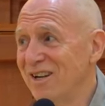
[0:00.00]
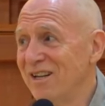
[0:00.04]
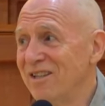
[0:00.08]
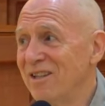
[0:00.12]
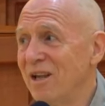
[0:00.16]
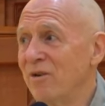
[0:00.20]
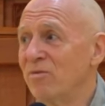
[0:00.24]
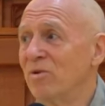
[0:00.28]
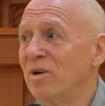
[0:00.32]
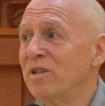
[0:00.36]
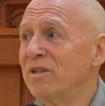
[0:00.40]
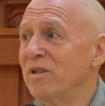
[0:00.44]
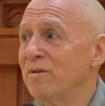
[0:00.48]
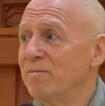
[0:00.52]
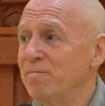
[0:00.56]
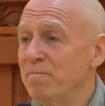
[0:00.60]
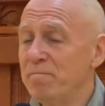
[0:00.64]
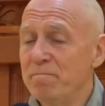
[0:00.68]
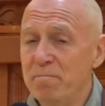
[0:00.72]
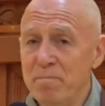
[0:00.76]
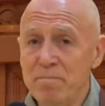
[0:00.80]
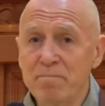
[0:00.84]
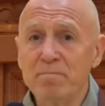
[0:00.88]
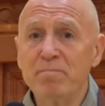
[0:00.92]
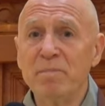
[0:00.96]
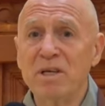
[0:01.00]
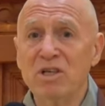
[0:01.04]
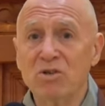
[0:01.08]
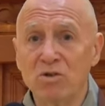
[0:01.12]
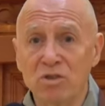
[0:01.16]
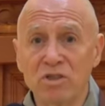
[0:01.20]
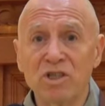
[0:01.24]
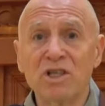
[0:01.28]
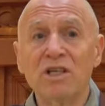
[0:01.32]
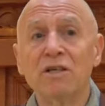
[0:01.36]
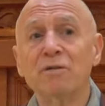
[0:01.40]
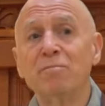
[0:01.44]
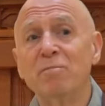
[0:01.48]
They went
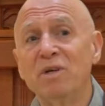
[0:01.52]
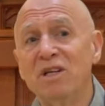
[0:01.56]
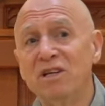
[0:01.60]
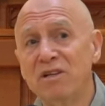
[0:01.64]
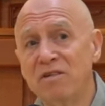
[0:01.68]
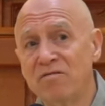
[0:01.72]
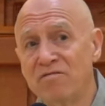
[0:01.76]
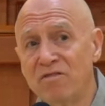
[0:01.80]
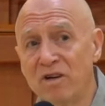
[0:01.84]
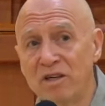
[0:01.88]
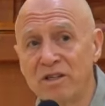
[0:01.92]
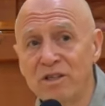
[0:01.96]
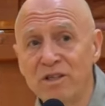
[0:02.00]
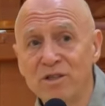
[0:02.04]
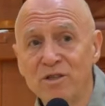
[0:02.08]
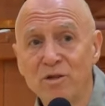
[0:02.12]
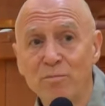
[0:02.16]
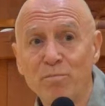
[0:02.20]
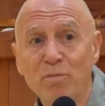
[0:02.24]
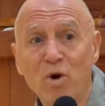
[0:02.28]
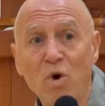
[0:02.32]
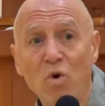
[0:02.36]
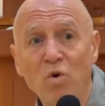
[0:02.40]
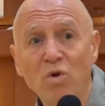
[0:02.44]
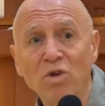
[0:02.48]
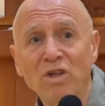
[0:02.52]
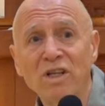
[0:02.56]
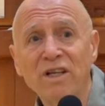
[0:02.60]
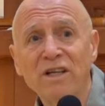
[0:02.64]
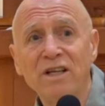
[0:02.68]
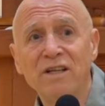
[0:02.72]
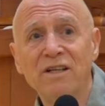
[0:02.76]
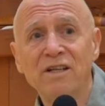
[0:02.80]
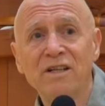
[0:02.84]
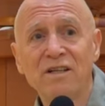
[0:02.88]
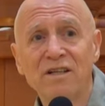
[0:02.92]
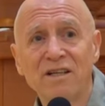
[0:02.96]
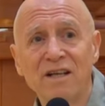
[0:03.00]
because he had been invited to
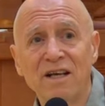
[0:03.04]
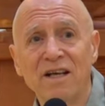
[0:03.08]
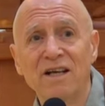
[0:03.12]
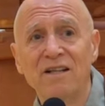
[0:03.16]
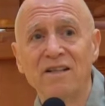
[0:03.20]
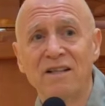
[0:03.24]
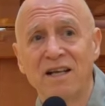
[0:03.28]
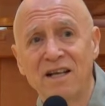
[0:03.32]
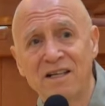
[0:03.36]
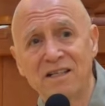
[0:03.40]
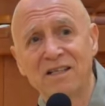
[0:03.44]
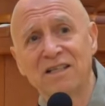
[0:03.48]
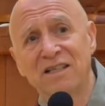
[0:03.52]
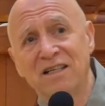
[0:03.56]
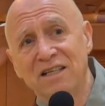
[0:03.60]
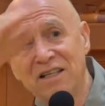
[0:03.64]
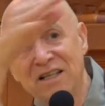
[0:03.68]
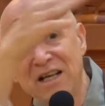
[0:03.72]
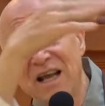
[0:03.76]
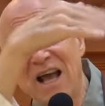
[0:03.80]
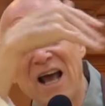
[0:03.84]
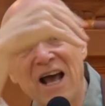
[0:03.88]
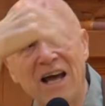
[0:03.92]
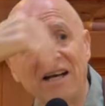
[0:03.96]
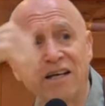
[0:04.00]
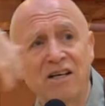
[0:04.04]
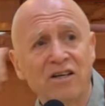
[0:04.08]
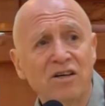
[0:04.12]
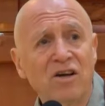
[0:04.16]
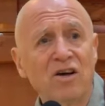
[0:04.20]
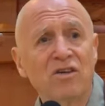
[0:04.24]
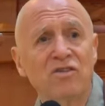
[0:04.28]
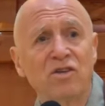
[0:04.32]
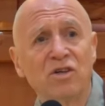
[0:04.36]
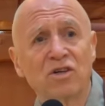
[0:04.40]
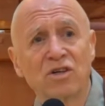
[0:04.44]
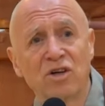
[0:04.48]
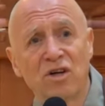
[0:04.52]
Poland, and then he added
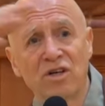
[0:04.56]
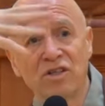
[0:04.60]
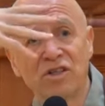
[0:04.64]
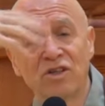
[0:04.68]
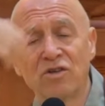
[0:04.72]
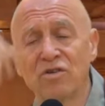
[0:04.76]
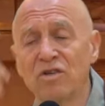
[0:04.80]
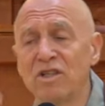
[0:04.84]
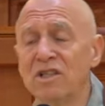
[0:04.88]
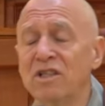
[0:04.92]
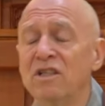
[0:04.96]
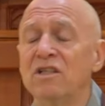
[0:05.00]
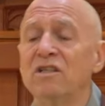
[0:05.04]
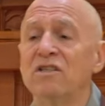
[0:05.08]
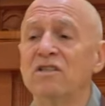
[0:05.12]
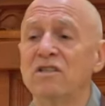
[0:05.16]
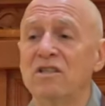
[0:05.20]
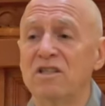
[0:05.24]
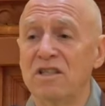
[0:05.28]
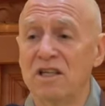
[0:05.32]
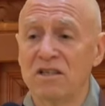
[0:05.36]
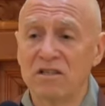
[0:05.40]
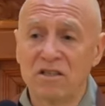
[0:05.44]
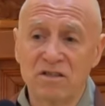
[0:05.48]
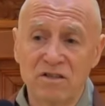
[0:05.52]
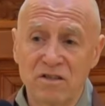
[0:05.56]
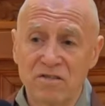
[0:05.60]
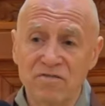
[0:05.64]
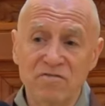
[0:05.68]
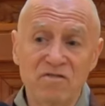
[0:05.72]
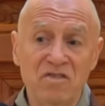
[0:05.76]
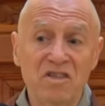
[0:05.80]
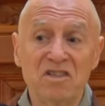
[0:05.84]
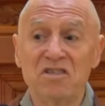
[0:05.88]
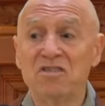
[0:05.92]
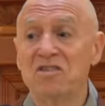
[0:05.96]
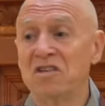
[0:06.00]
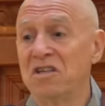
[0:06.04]
other countries just to
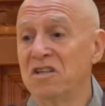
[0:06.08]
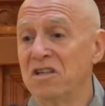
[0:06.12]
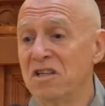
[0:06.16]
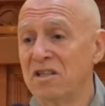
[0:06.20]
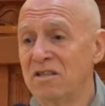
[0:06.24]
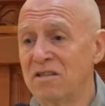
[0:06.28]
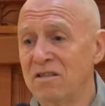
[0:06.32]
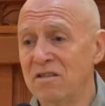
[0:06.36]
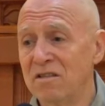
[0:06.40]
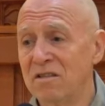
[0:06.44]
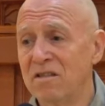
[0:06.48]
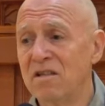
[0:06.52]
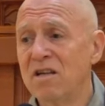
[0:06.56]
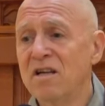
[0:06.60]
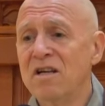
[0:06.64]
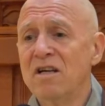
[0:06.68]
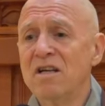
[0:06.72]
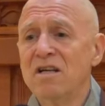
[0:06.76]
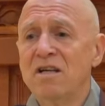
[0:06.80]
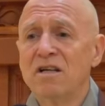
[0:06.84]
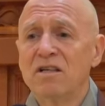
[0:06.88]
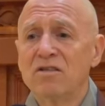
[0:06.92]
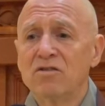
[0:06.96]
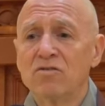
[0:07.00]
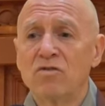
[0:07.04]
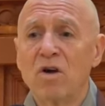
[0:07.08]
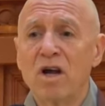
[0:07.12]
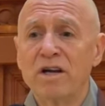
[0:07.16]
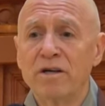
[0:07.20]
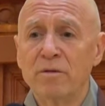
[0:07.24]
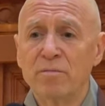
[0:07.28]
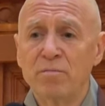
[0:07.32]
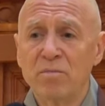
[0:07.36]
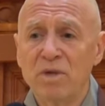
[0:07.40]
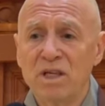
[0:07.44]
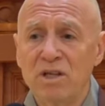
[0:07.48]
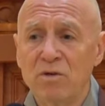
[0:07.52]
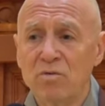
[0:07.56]
visit and try to
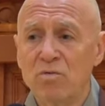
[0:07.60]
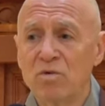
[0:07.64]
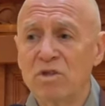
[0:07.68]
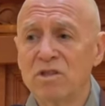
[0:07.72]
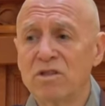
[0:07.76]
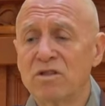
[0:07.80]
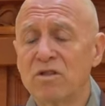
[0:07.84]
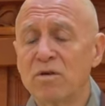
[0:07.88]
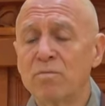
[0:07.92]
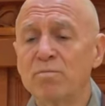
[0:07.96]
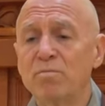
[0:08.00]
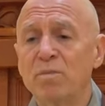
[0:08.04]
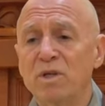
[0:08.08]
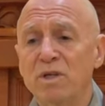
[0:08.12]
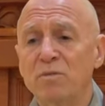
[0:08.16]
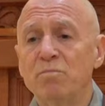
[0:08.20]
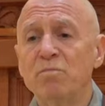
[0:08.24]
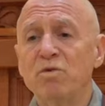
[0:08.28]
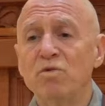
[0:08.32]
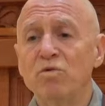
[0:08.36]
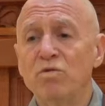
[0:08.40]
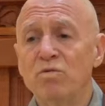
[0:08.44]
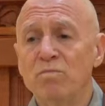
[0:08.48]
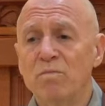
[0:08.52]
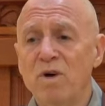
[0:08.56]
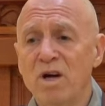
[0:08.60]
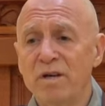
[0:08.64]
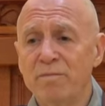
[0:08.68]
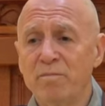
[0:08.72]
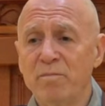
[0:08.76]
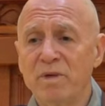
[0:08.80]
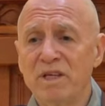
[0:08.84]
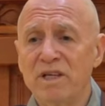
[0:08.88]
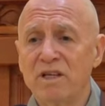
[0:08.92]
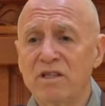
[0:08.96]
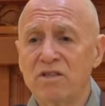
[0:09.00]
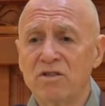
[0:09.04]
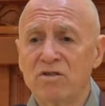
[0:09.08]
meet with some people who might
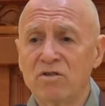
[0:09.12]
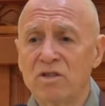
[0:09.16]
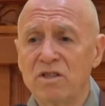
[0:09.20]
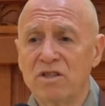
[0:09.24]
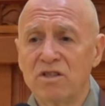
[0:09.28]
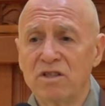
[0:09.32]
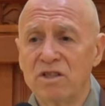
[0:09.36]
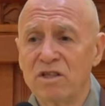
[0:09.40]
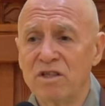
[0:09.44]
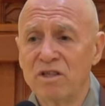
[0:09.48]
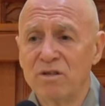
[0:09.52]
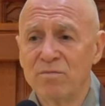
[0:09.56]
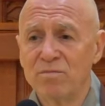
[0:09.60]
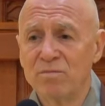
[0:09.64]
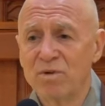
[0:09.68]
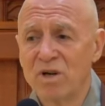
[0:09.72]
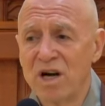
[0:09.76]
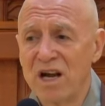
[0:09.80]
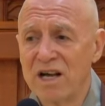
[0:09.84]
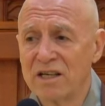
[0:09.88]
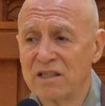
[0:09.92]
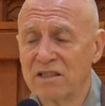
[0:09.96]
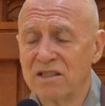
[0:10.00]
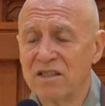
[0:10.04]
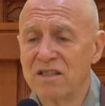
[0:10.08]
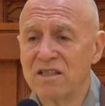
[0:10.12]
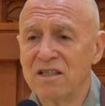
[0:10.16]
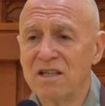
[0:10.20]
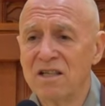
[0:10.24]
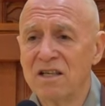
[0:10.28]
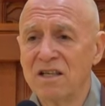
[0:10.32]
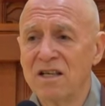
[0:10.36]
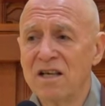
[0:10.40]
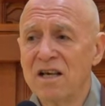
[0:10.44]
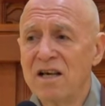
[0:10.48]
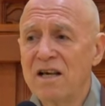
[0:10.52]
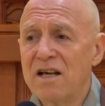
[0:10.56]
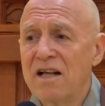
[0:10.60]
be interested in
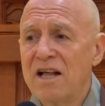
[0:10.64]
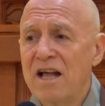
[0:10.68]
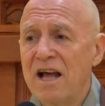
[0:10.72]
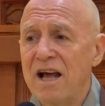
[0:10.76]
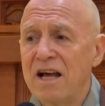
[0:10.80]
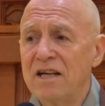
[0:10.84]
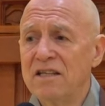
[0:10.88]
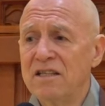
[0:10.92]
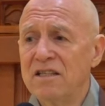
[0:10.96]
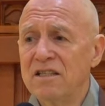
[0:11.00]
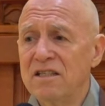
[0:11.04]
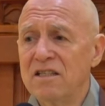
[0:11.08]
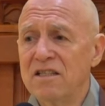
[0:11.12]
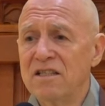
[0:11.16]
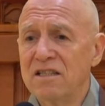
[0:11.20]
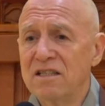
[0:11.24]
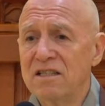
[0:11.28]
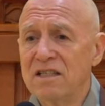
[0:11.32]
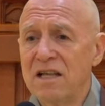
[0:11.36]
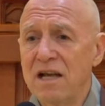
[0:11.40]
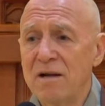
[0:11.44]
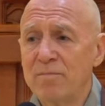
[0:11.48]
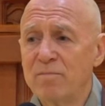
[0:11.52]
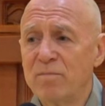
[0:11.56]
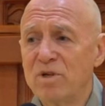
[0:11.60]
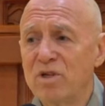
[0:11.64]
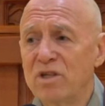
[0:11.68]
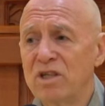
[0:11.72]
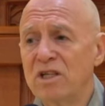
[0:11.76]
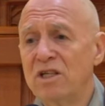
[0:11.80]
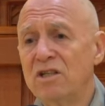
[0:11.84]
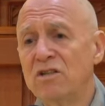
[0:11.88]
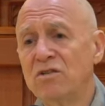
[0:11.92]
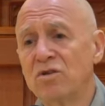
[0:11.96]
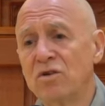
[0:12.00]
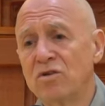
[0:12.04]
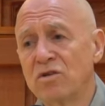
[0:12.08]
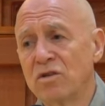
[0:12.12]
practicing. And in September, he
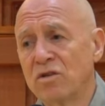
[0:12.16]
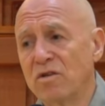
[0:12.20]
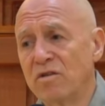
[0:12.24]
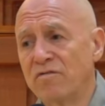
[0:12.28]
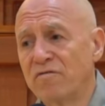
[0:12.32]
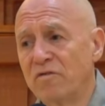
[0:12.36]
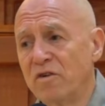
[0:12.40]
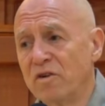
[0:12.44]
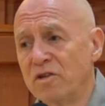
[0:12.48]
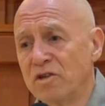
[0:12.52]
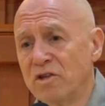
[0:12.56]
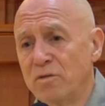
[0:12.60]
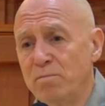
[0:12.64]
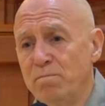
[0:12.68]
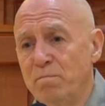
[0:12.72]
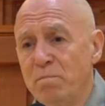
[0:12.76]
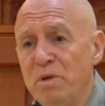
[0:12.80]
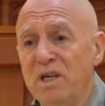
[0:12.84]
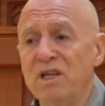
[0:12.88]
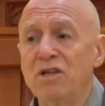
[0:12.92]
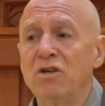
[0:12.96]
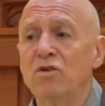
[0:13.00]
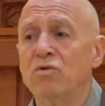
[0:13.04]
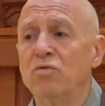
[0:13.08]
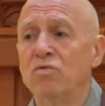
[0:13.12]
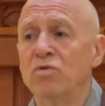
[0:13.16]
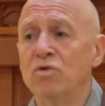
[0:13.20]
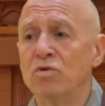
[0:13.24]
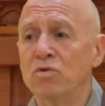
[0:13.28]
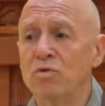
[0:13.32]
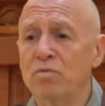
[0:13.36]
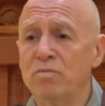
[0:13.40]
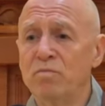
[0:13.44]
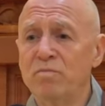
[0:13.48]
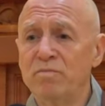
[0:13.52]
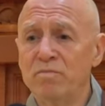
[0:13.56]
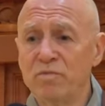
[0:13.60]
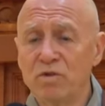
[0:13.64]
took the first big
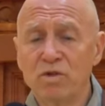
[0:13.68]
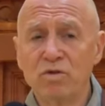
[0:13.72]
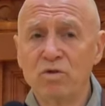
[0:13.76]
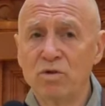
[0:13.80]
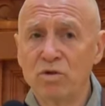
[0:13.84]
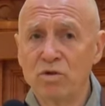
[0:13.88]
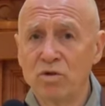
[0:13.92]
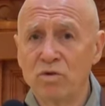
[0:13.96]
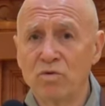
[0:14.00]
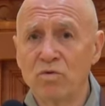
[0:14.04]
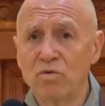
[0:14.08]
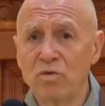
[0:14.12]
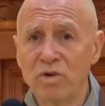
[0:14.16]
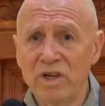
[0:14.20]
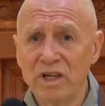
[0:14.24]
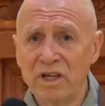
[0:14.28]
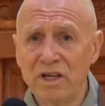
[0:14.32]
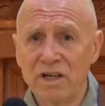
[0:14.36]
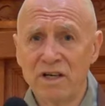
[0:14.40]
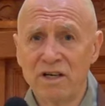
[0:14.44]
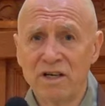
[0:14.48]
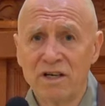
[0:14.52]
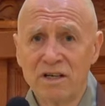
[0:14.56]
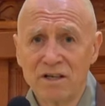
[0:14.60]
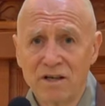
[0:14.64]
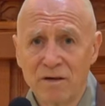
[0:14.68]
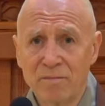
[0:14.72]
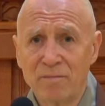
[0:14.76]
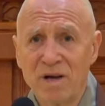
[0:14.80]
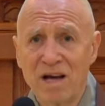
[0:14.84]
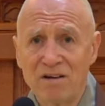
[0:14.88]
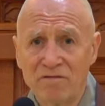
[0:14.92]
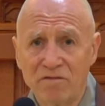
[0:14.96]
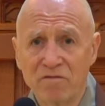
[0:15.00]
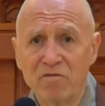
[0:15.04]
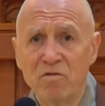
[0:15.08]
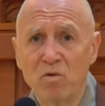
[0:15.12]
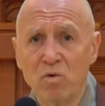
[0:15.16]
group to Korea,
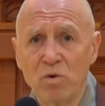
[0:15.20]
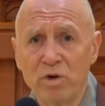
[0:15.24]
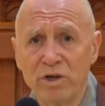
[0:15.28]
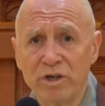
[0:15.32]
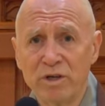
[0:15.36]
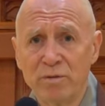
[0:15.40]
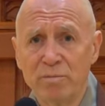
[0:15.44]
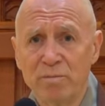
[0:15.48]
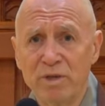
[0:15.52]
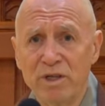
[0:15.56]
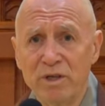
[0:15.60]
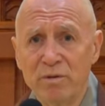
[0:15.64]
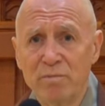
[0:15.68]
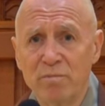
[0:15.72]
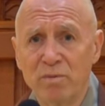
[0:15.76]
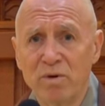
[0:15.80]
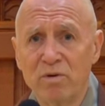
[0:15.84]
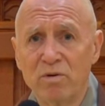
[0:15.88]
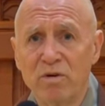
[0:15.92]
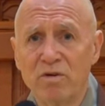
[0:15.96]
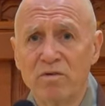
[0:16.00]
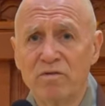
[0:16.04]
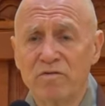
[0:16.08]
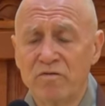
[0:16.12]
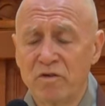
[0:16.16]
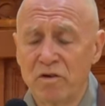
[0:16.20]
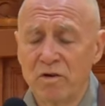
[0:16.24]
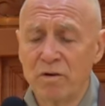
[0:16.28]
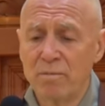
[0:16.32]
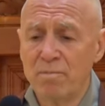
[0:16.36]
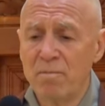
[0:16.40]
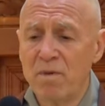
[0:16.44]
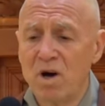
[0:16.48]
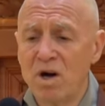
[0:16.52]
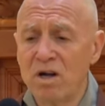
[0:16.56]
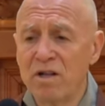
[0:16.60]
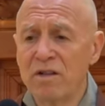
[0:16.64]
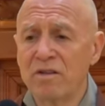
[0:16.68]
about 40 people for a
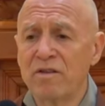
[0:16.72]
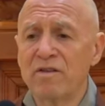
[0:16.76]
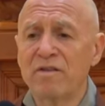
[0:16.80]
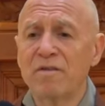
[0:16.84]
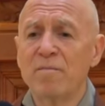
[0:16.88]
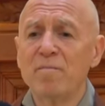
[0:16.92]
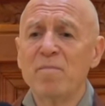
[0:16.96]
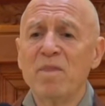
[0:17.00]
month.